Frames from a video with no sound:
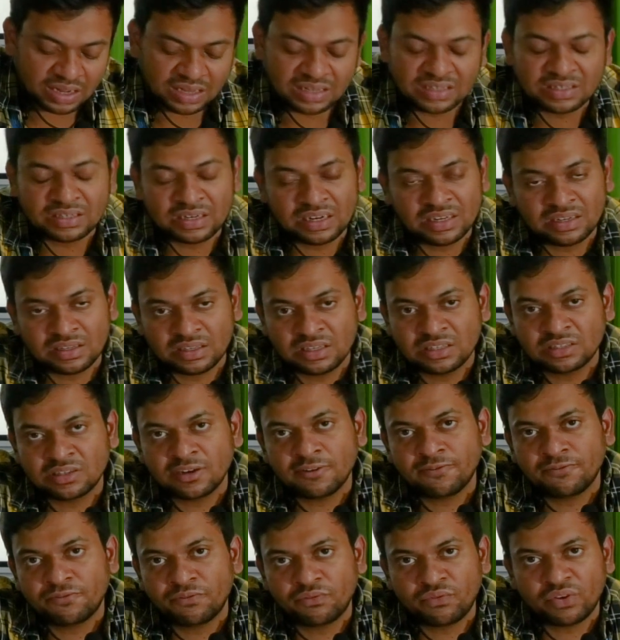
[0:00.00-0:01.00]
It is
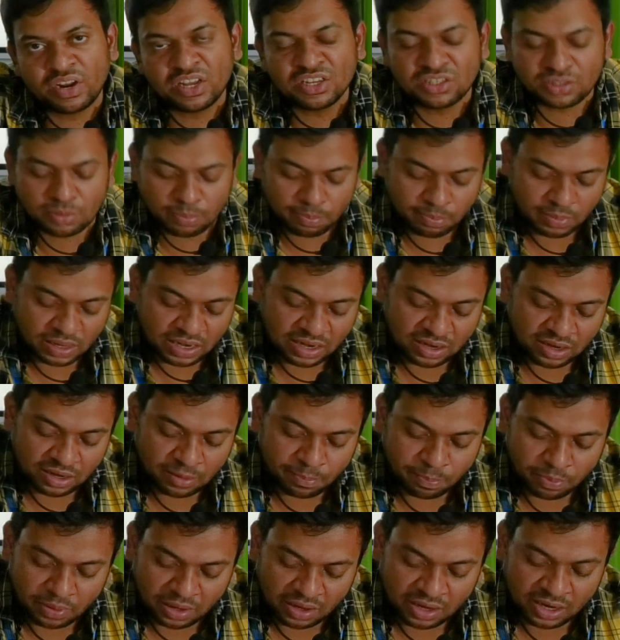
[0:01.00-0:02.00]
a French military
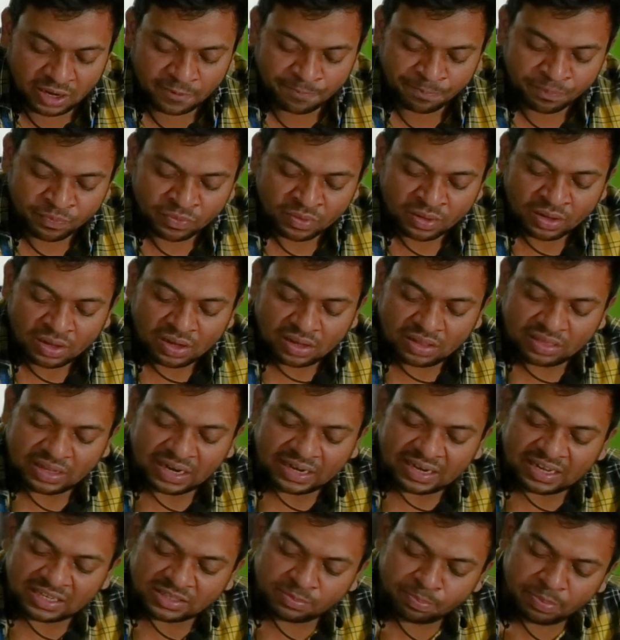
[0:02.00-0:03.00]
parade
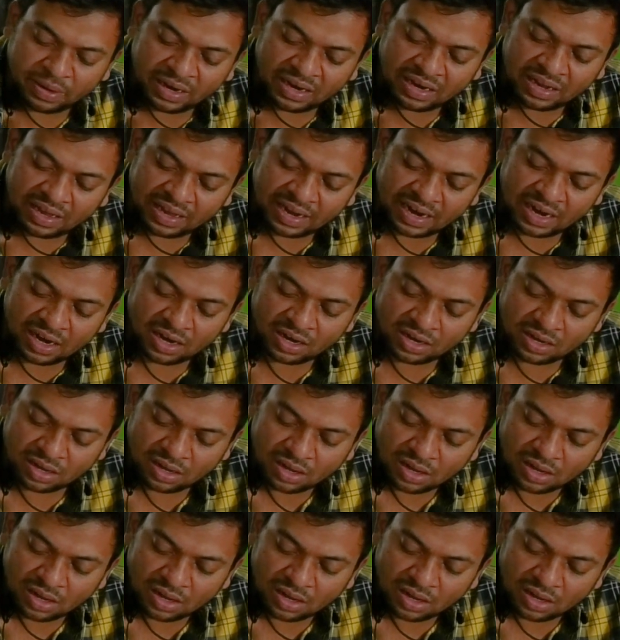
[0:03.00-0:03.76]
that has been held